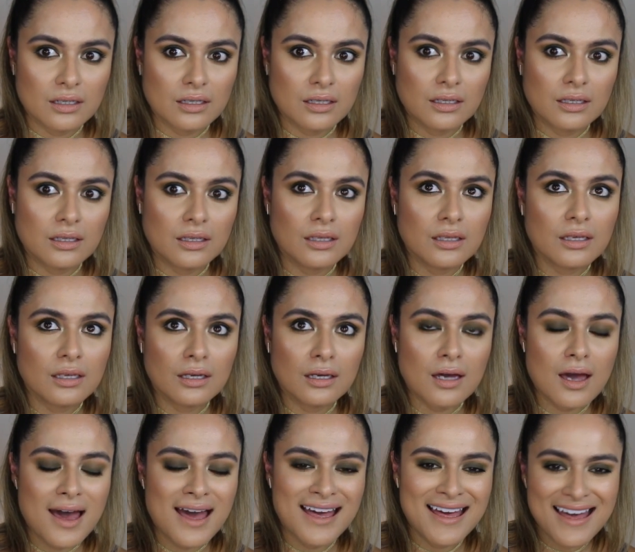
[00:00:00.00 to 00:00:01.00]

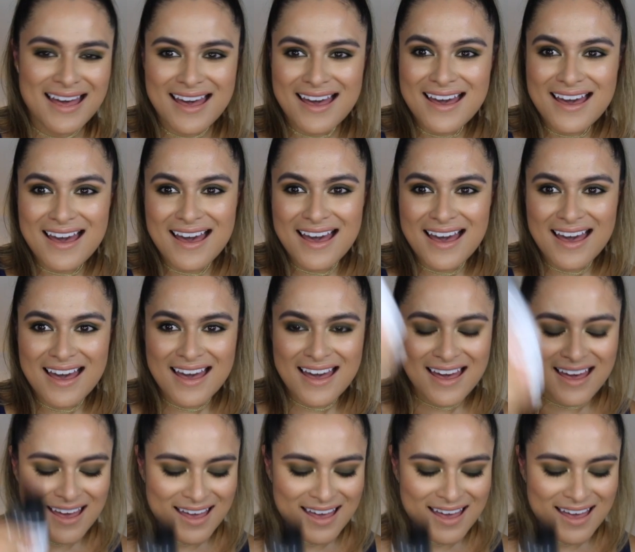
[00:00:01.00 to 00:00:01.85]
Nothing is said.